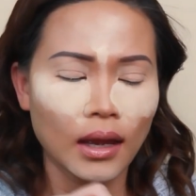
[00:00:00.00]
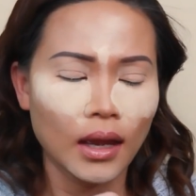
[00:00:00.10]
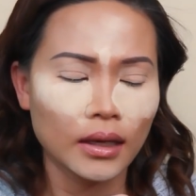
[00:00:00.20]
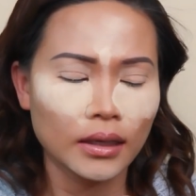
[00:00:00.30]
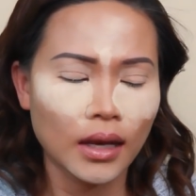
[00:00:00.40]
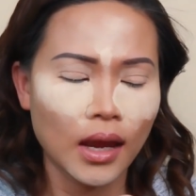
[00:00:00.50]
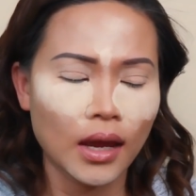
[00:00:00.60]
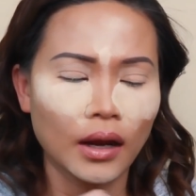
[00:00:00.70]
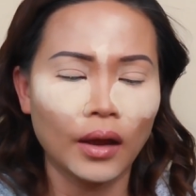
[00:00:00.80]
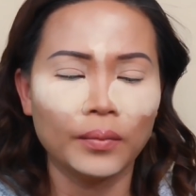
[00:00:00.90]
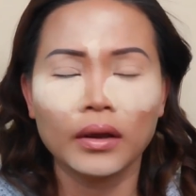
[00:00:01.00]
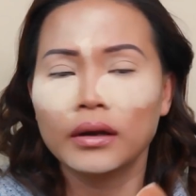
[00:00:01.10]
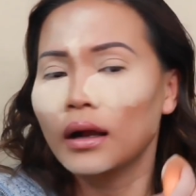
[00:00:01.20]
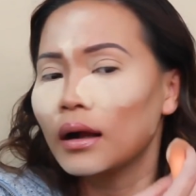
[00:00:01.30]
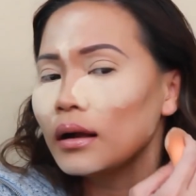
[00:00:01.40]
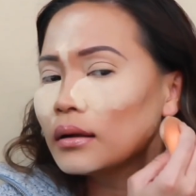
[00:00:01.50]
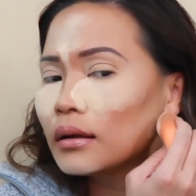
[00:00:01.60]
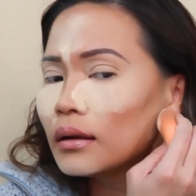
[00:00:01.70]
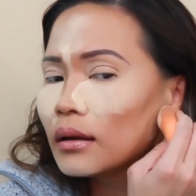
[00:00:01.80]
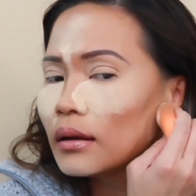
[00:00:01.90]
And then I'm gonna
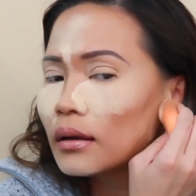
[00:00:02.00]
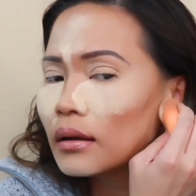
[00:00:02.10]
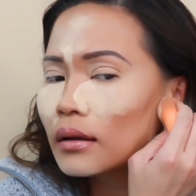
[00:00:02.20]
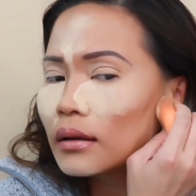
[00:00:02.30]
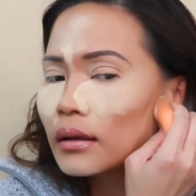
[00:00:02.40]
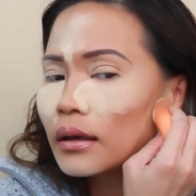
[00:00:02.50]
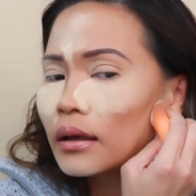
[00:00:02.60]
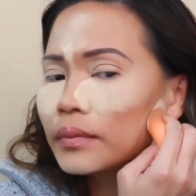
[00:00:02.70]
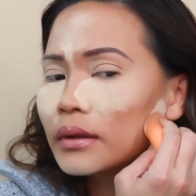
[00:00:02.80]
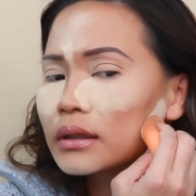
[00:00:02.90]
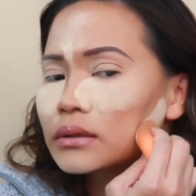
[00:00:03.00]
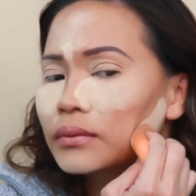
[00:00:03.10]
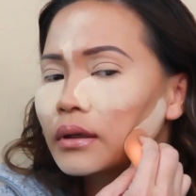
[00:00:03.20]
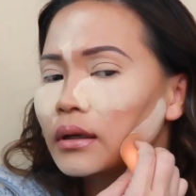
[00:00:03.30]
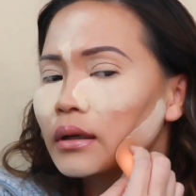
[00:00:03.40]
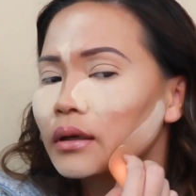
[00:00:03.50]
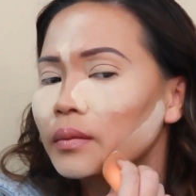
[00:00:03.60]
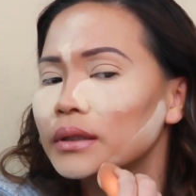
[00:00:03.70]
clean up this one a little